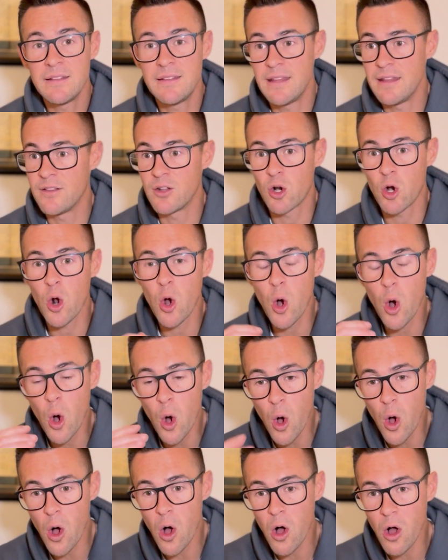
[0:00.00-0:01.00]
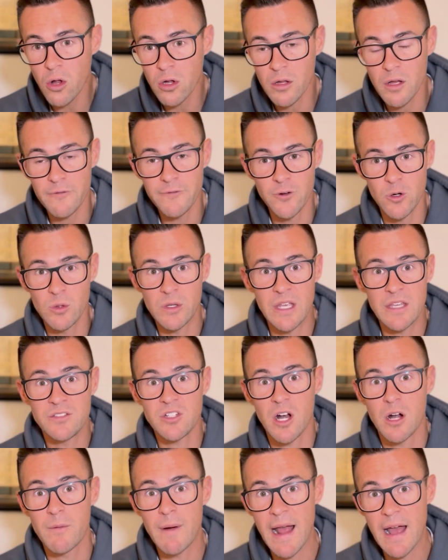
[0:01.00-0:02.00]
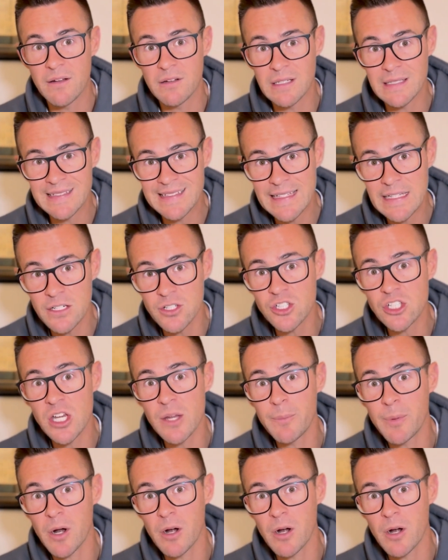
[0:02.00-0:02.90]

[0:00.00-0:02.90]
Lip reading: They're all focused around leadership,